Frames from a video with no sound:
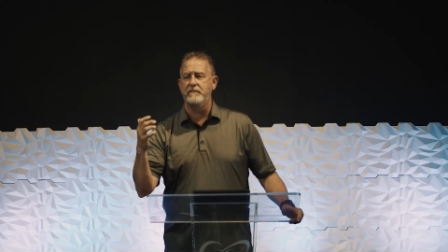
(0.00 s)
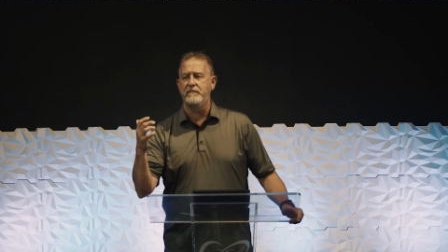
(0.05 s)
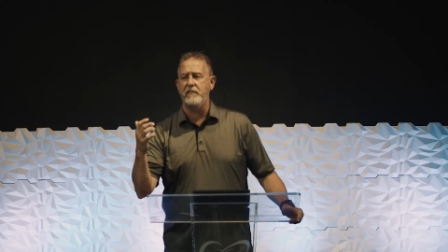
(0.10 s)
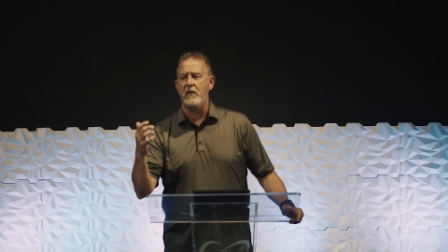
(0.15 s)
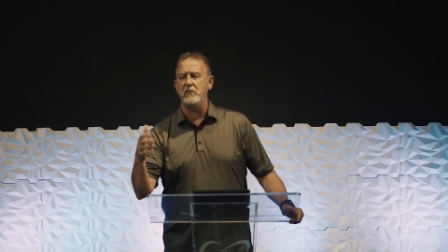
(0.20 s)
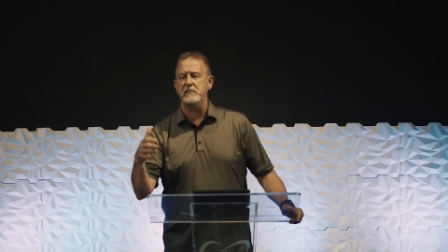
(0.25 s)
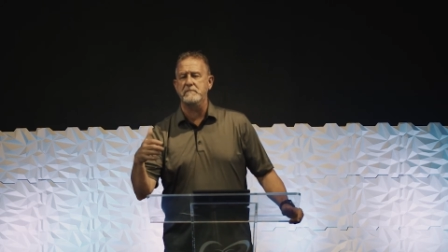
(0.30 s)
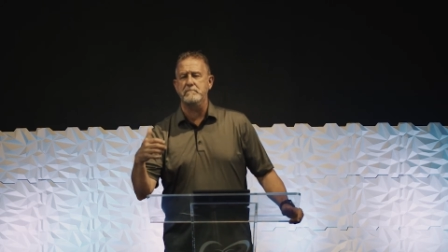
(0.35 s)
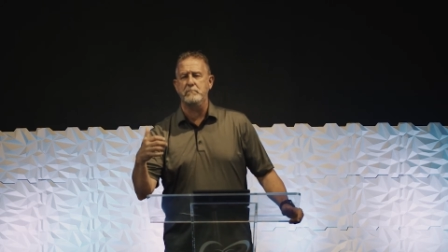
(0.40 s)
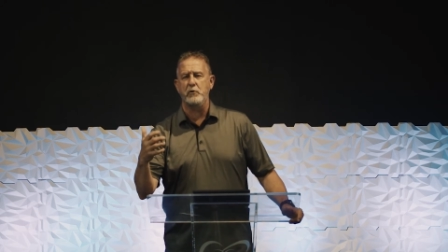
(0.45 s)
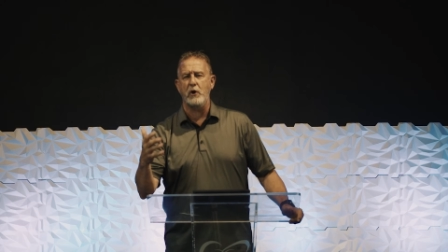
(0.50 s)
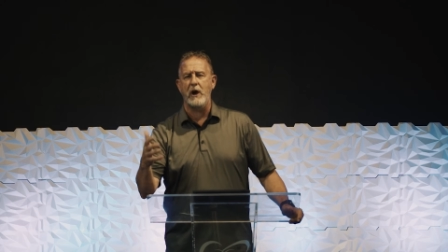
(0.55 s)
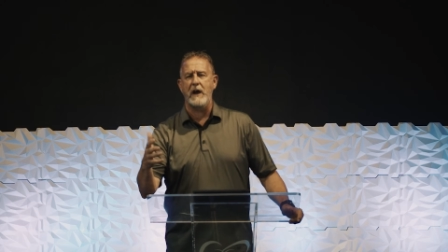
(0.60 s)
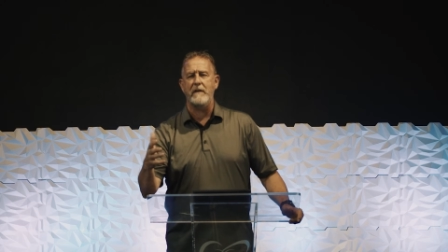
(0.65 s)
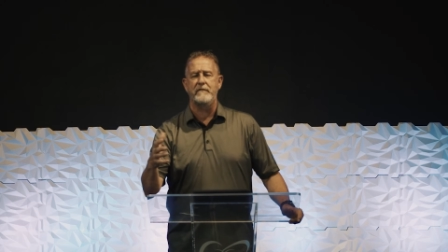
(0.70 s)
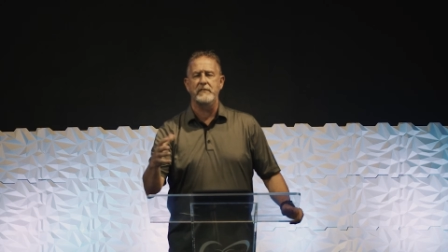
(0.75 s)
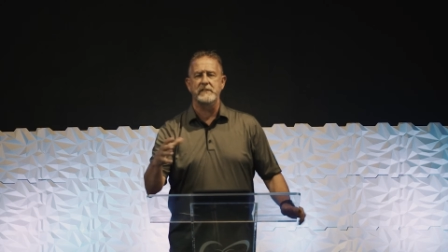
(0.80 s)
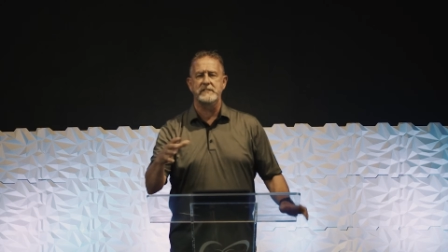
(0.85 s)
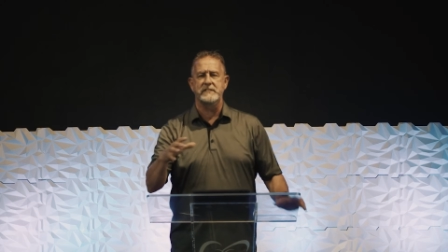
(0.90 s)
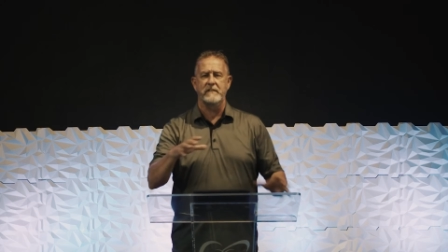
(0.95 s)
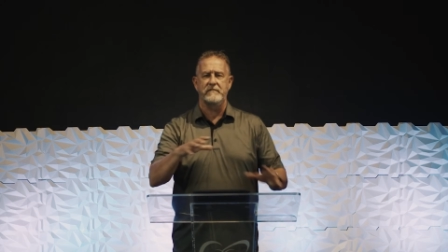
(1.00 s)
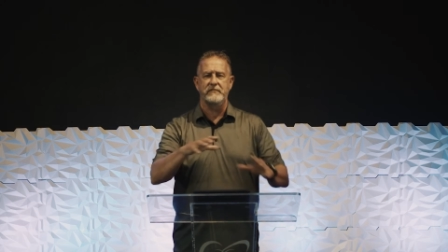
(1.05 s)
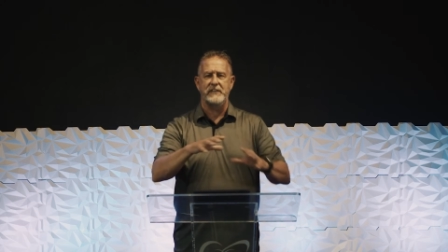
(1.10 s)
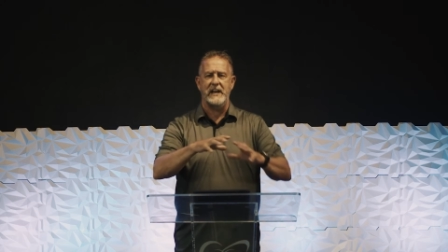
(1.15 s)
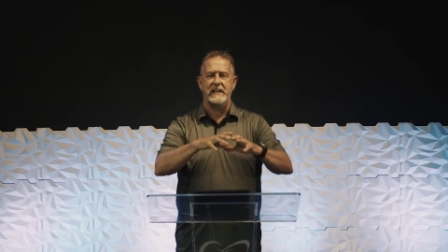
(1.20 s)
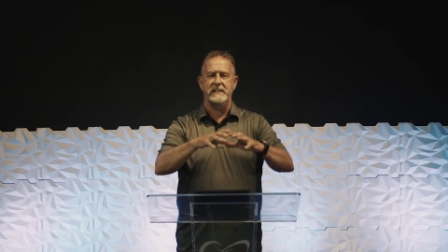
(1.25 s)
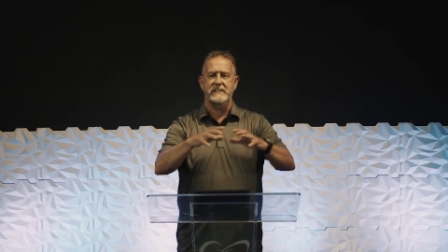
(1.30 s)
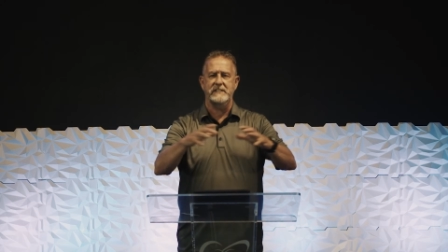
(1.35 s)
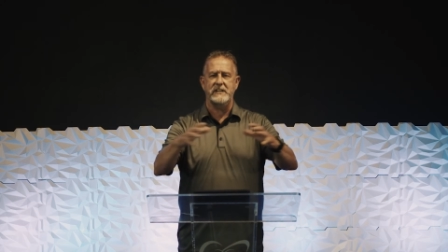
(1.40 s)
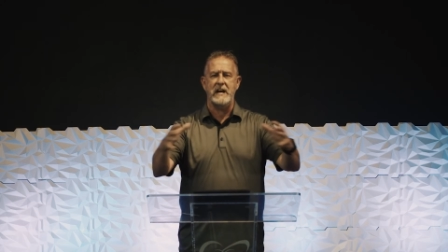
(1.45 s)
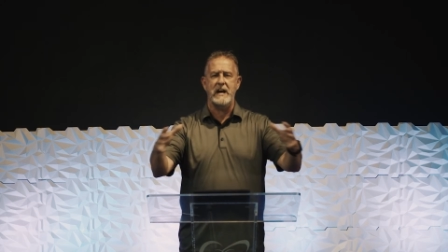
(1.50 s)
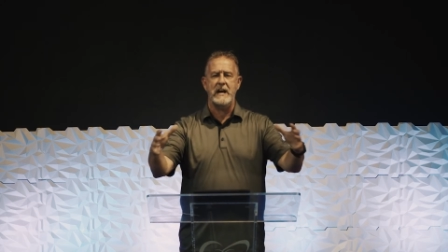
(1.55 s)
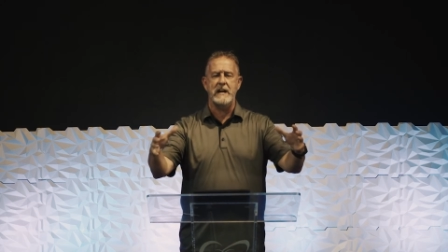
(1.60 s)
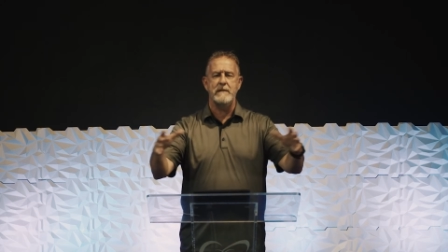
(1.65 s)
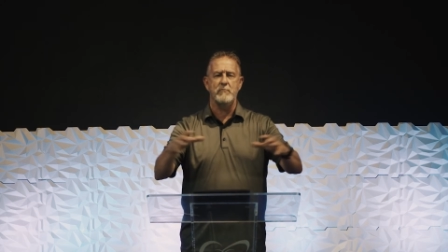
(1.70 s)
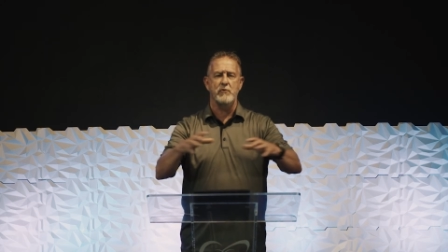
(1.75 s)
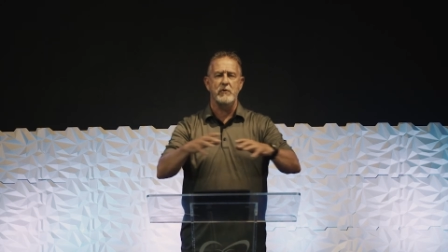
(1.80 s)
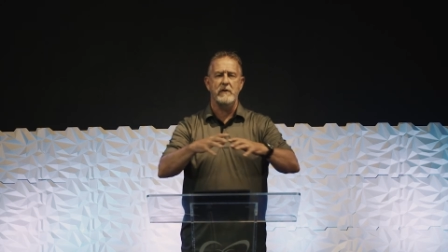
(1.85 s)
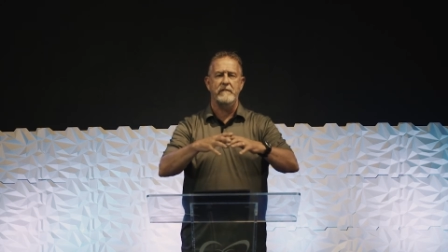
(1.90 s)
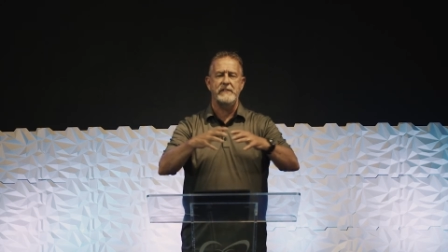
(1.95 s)
false prophets of that
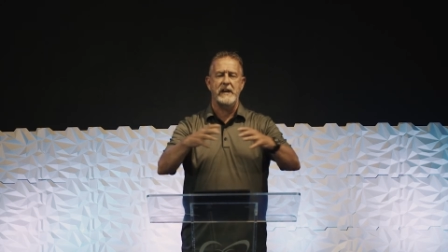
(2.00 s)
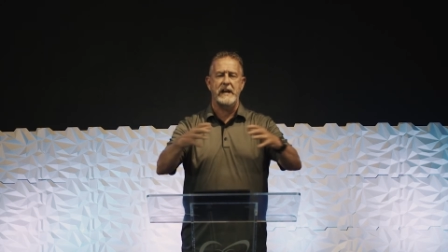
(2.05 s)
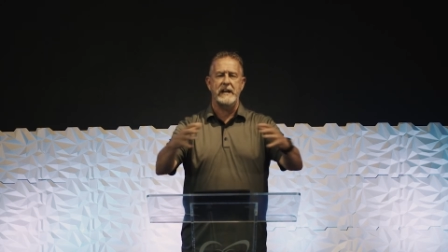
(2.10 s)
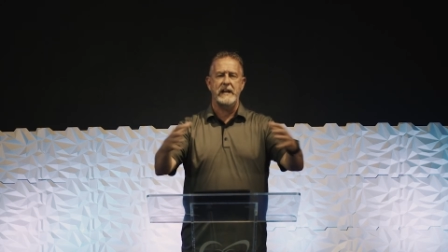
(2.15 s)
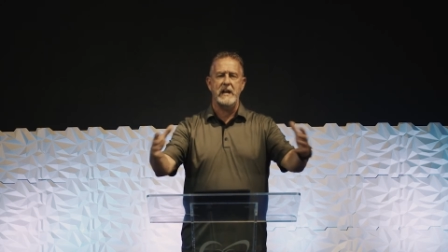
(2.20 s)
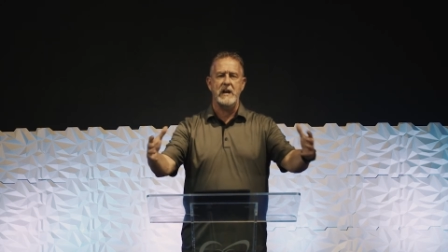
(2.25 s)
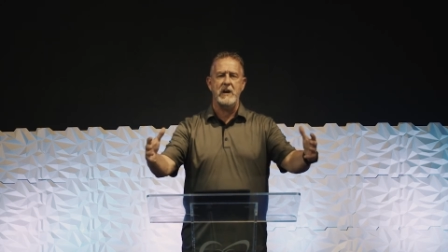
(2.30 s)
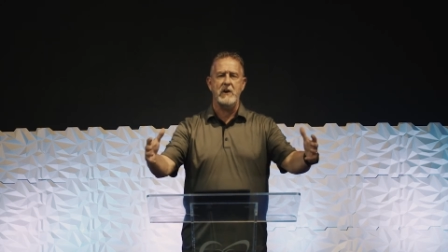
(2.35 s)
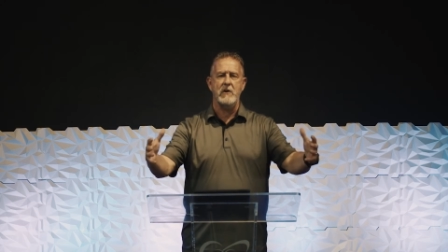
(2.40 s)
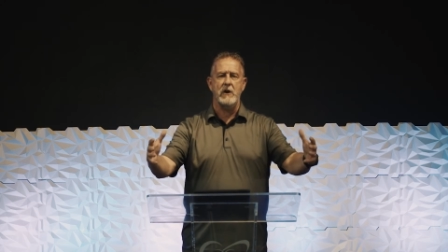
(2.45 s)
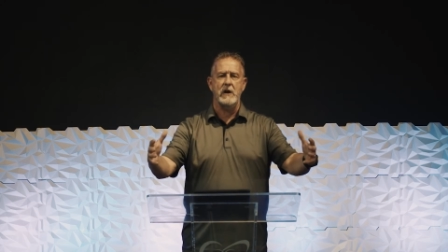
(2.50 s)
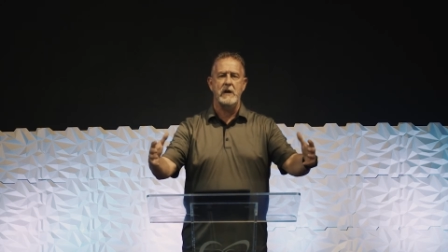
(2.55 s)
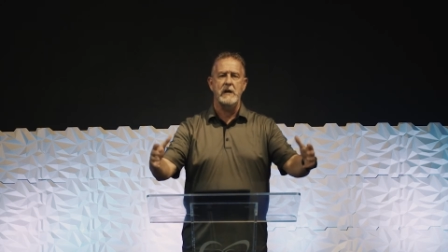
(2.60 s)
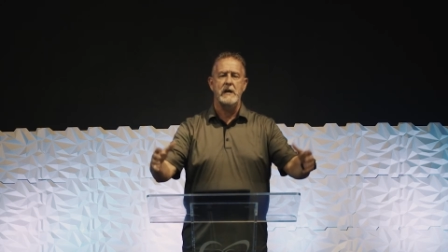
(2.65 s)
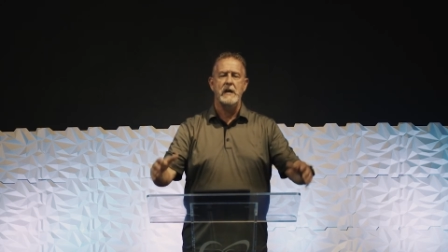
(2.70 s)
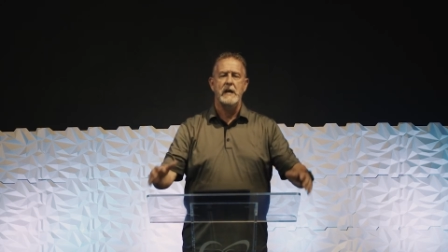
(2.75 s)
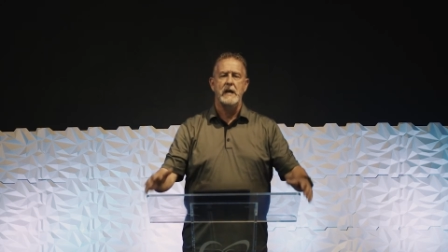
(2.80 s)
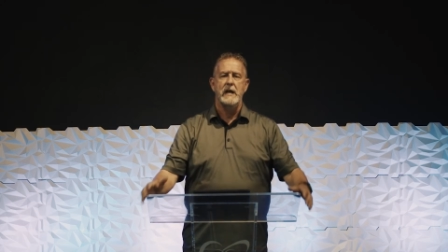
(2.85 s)
time or of that era